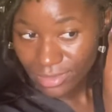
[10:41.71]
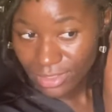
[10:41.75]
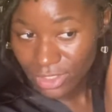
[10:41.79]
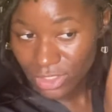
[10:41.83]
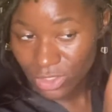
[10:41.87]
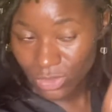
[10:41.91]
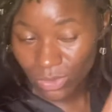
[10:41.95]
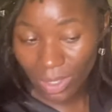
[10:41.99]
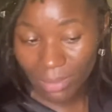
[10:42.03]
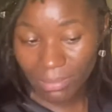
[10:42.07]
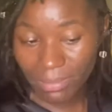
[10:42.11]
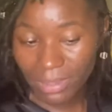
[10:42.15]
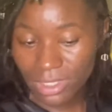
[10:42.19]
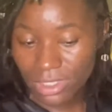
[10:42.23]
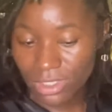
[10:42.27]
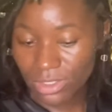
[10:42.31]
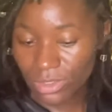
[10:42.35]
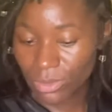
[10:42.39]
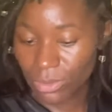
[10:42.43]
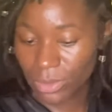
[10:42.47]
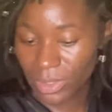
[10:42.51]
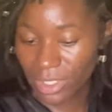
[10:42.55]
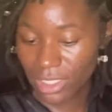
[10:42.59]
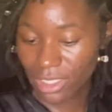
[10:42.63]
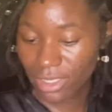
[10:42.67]
So I missed a
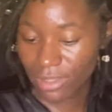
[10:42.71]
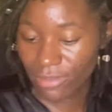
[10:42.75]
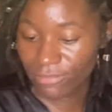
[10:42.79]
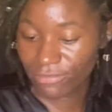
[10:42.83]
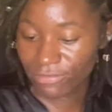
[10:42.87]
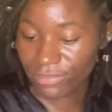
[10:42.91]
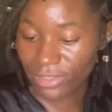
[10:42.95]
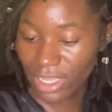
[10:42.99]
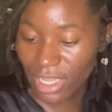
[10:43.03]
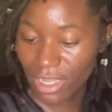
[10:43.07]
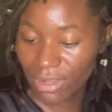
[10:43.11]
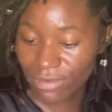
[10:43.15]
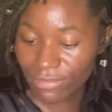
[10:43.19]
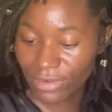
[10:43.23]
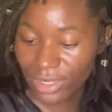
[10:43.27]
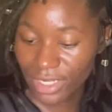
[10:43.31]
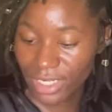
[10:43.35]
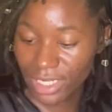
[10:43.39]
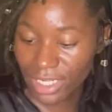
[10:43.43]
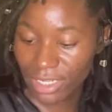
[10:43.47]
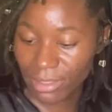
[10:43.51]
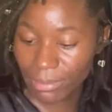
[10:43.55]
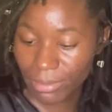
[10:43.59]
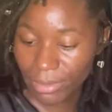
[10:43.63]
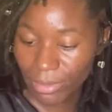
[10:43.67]
week of not running.